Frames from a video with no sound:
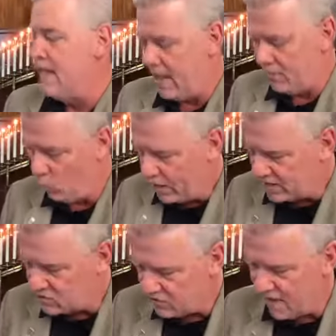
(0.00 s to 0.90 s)
and the
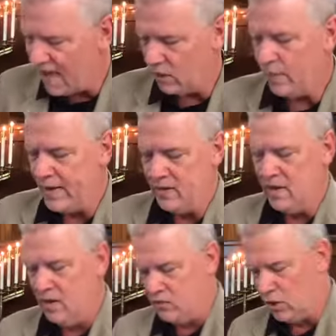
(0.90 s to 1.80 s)
weeks following
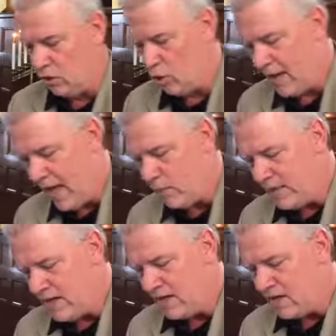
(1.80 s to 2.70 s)
to learn how
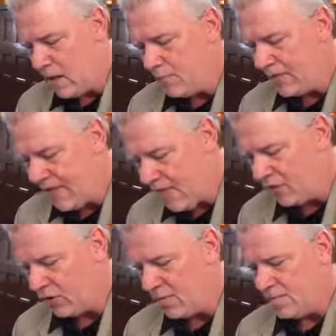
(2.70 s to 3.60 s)
we need to come
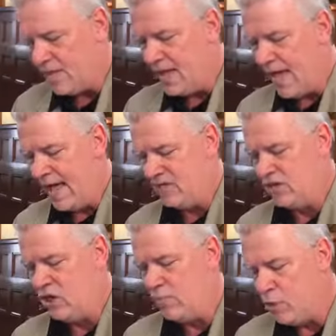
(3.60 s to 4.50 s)
together as
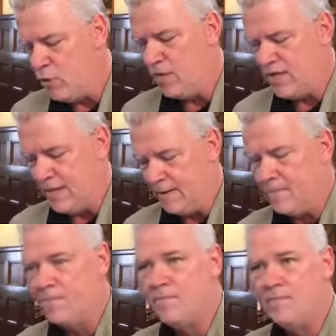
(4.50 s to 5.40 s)
a
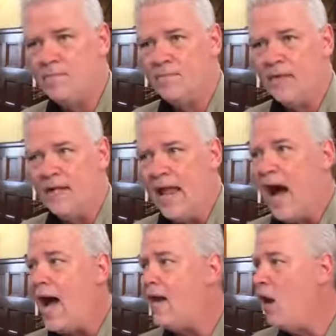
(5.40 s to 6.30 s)
community.
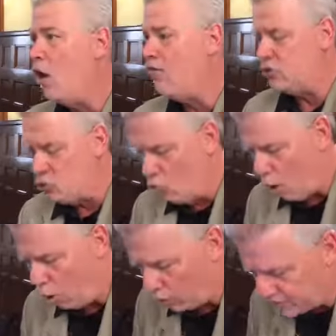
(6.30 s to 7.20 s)
Now, I know that you all